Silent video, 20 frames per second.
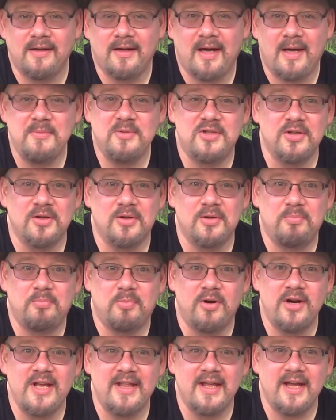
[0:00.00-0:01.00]
I'm still
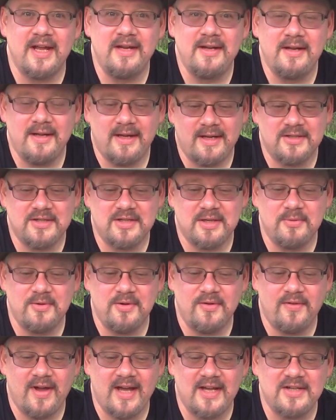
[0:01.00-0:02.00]
breathing, as some of
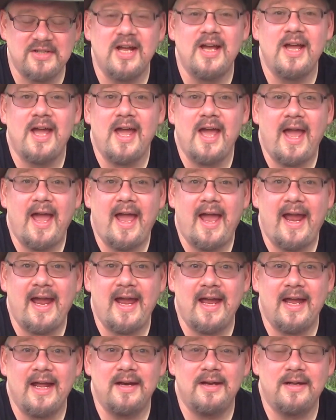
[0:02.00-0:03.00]
you have asked,
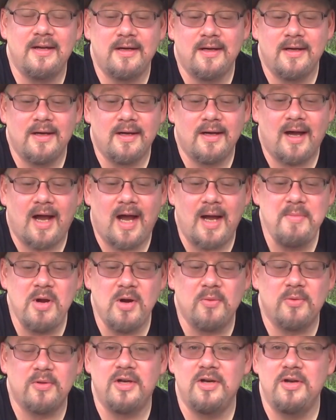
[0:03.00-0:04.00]
and I'm
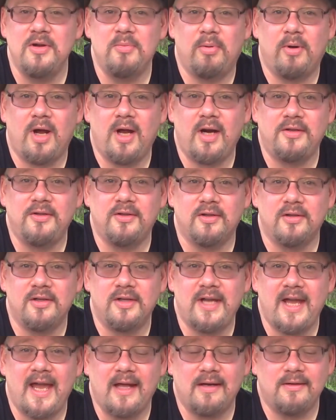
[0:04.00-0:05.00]
here with a new product to
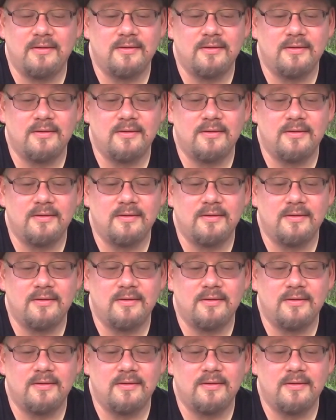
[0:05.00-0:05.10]
look at.